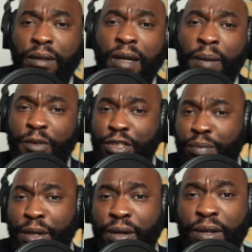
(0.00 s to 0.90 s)
i'm
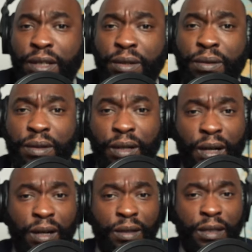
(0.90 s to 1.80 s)
smearing you
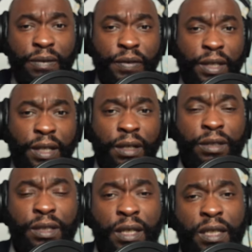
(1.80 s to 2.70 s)
all over your
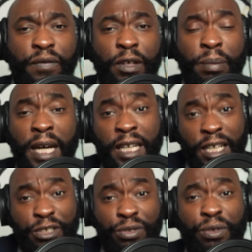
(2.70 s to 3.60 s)
ears all over your body
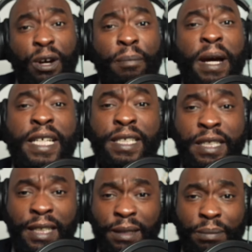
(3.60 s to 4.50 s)
because you are my
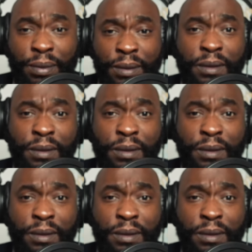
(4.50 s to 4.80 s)
sheep